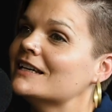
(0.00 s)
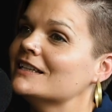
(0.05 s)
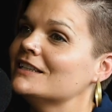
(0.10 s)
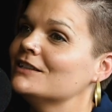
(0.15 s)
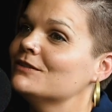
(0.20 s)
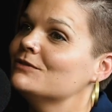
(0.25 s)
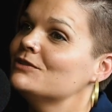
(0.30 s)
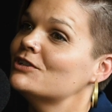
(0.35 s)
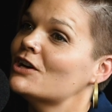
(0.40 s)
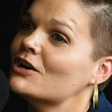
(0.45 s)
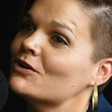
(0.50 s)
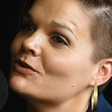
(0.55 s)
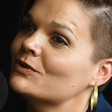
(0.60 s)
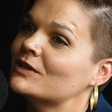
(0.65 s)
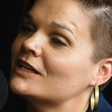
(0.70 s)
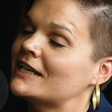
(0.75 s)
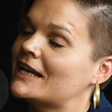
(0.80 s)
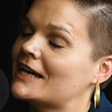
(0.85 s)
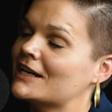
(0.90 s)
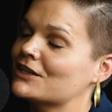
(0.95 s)
that you
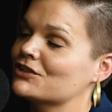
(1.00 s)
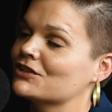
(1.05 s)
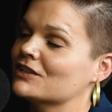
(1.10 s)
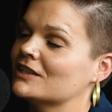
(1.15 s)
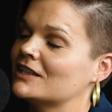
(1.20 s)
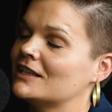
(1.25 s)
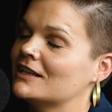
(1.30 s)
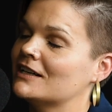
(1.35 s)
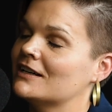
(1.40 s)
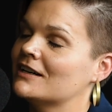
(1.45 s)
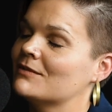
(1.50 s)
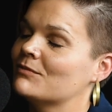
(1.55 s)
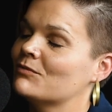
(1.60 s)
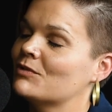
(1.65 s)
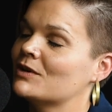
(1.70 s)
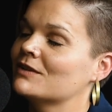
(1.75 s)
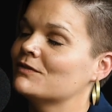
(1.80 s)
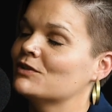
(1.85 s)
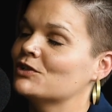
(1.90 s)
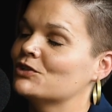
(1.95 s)
don't. And actually,
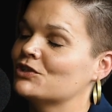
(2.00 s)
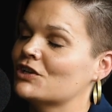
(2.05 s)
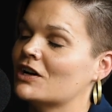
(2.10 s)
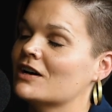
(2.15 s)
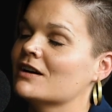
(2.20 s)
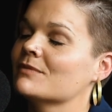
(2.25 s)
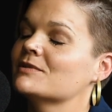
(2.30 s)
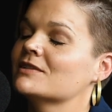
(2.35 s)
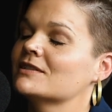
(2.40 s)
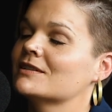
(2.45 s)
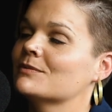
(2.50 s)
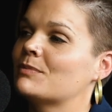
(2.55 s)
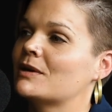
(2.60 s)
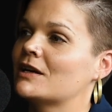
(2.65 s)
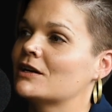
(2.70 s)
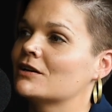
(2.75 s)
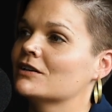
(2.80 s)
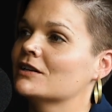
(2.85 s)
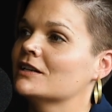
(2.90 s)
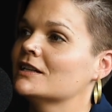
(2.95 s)
one of your jobs as a
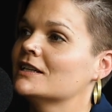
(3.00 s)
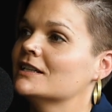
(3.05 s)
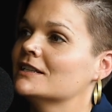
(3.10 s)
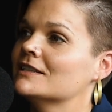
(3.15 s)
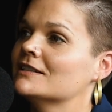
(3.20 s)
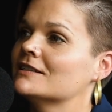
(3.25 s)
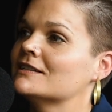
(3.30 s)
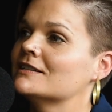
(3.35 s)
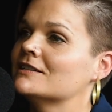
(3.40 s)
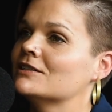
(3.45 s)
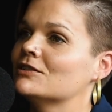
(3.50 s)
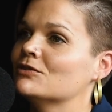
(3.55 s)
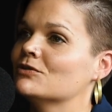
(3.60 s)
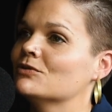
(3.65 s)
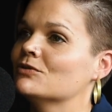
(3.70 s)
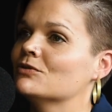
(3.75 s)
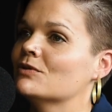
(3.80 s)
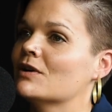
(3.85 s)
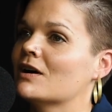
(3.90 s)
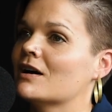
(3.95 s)
parent is
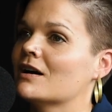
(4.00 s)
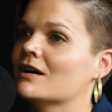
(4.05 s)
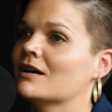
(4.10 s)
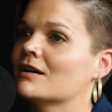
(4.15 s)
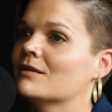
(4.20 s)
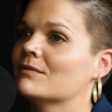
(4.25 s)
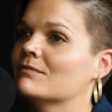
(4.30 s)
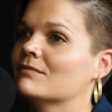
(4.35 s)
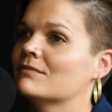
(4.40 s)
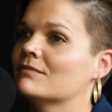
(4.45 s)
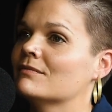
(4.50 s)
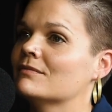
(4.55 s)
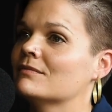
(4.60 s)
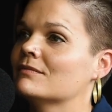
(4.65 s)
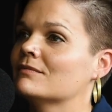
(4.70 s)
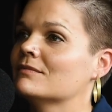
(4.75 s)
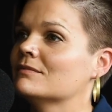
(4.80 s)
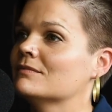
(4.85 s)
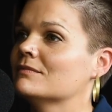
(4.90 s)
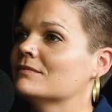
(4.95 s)
to
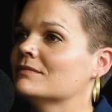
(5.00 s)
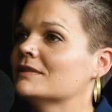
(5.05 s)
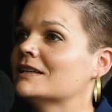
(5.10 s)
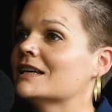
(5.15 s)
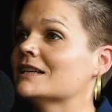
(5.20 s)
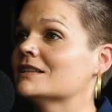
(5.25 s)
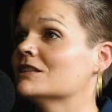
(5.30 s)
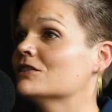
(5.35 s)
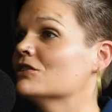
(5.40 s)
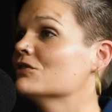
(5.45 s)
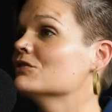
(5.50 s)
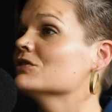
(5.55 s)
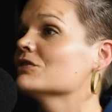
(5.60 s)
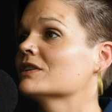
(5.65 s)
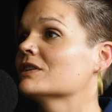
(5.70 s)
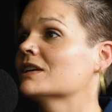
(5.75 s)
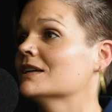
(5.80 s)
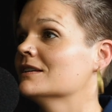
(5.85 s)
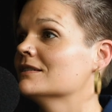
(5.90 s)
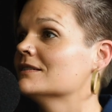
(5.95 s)
get to know
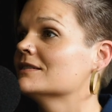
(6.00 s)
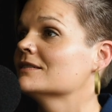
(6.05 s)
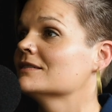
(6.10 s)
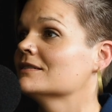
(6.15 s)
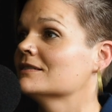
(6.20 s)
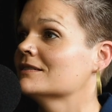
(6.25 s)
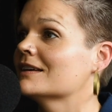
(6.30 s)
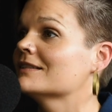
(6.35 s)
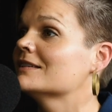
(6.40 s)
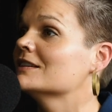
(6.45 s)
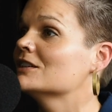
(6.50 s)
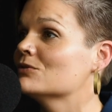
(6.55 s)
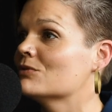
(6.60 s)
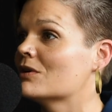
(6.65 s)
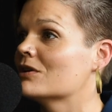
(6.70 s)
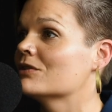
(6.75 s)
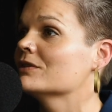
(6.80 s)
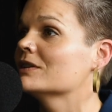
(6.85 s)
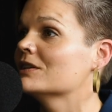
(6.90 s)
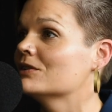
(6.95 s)
kids, not that
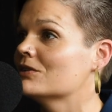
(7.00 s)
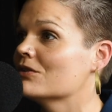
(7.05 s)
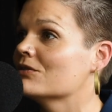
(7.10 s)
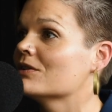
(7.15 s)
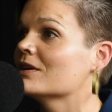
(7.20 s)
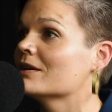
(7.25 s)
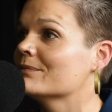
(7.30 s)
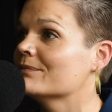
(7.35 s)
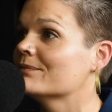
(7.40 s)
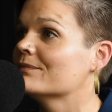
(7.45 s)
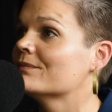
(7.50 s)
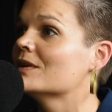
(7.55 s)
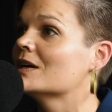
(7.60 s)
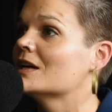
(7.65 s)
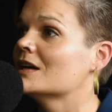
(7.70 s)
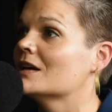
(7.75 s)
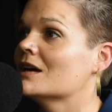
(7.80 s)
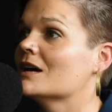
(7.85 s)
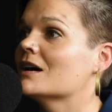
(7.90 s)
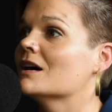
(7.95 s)
you already know them.
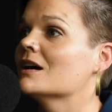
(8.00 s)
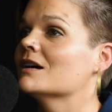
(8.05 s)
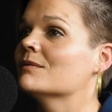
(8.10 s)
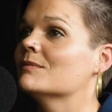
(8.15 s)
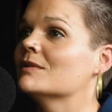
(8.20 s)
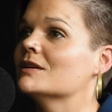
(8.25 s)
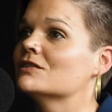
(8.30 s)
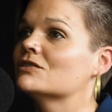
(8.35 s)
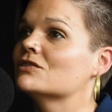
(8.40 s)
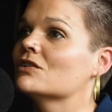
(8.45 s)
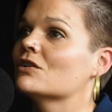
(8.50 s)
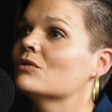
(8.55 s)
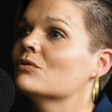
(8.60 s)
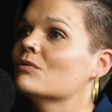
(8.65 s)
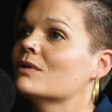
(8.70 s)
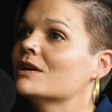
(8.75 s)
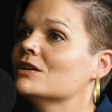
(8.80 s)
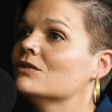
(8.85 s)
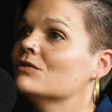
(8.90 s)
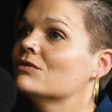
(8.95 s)
And so
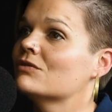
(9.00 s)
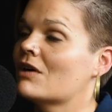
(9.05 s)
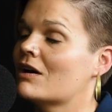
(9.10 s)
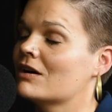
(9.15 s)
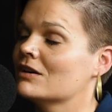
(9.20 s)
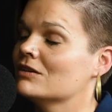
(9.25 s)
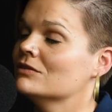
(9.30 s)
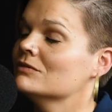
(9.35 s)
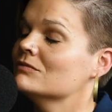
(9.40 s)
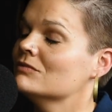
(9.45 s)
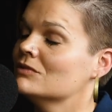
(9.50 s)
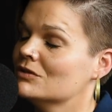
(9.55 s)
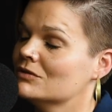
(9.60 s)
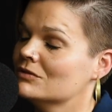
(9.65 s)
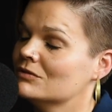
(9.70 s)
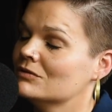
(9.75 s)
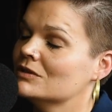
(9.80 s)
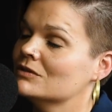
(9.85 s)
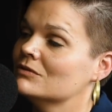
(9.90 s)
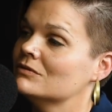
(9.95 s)
what you thought you
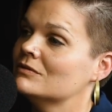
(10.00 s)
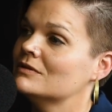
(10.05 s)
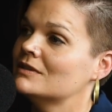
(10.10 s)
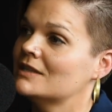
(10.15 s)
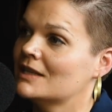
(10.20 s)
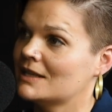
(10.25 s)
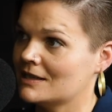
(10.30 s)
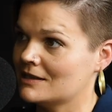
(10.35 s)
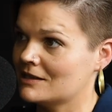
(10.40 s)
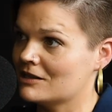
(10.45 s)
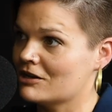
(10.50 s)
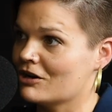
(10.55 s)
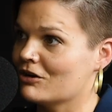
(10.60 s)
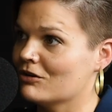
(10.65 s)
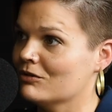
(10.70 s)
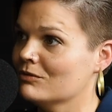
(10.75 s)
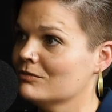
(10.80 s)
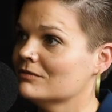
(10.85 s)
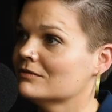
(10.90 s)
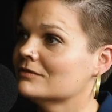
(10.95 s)
knew, you didn't
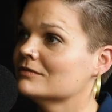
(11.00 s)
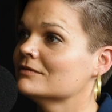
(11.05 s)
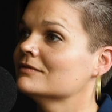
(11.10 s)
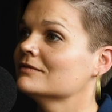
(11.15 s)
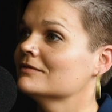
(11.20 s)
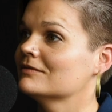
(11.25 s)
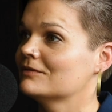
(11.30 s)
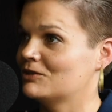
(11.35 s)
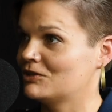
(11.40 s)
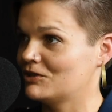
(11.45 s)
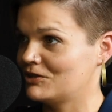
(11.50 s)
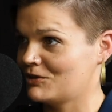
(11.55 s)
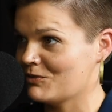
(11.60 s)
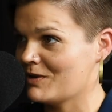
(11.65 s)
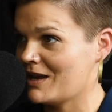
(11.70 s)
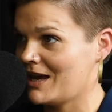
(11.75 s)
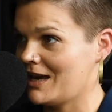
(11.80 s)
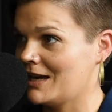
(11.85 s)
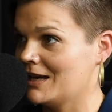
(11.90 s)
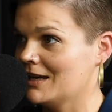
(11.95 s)
know, which is
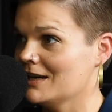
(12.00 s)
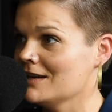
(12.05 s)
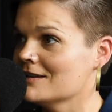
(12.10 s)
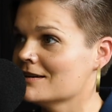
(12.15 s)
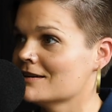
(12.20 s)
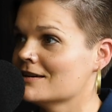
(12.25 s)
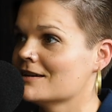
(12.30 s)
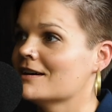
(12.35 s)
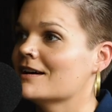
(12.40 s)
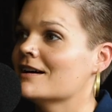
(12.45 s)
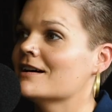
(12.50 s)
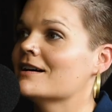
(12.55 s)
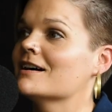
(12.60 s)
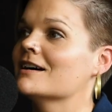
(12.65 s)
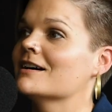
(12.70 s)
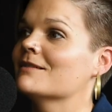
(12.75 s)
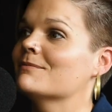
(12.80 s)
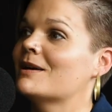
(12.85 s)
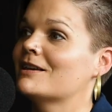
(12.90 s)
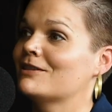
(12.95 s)
okay.
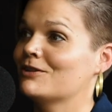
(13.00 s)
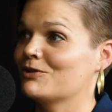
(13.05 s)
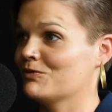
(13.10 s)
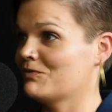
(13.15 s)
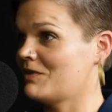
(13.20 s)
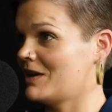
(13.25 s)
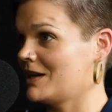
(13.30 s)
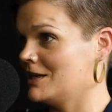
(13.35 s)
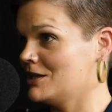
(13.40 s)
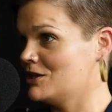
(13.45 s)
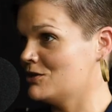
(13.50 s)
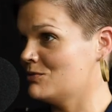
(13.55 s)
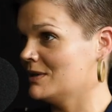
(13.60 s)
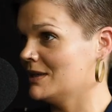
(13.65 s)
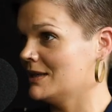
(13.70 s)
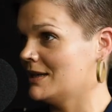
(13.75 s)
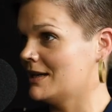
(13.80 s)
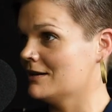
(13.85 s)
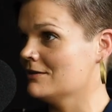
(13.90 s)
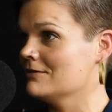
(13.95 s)
And they're inviting you
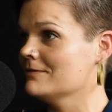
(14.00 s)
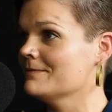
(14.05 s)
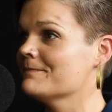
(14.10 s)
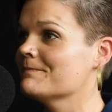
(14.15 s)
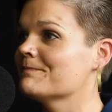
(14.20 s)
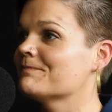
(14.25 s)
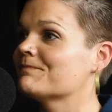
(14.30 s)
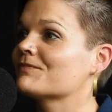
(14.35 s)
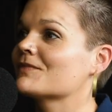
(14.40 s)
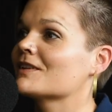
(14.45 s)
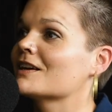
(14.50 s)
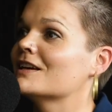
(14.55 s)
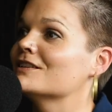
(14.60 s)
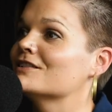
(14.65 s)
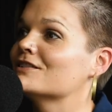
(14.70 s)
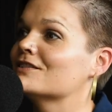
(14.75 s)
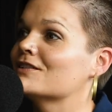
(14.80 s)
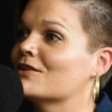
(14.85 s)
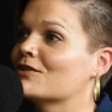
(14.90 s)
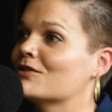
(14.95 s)
in now.
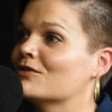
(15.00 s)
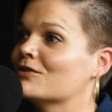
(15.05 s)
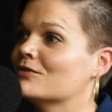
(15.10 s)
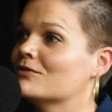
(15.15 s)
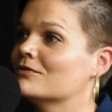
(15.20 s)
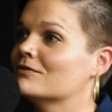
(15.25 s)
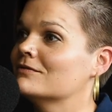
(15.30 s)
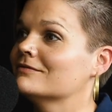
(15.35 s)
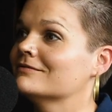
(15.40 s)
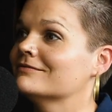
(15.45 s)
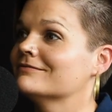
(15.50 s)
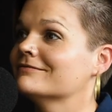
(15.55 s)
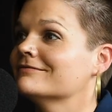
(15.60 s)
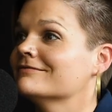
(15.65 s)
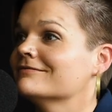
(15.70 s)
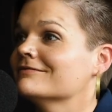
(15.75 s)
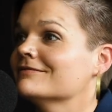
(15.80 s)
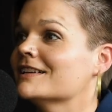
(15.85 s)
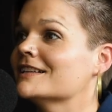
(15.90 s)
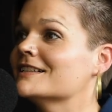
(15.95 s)
And so
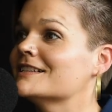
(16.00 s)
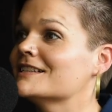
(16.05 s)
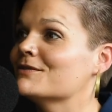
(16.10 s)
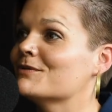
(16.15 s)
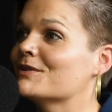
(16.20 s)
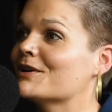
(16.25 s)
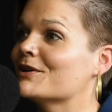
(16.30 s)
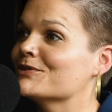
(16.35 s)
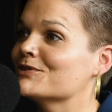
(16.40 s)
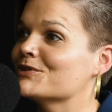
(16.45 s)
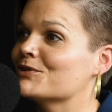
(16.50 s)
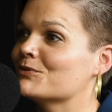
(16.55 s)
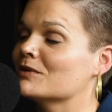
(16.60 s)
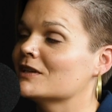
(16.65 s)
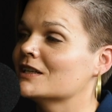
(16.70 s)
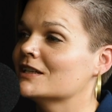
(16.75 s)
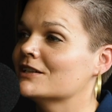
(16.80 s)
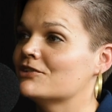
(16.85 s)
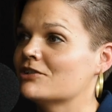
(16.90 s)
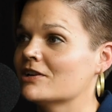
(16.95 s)
let's see what else they're
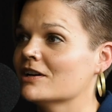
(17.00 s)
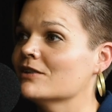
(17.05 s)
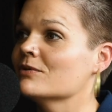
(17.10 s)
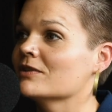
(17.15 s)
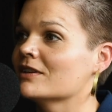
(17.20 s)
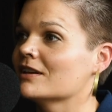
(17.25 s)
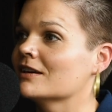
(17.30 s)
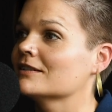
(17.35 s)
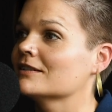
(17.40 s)
willing to share with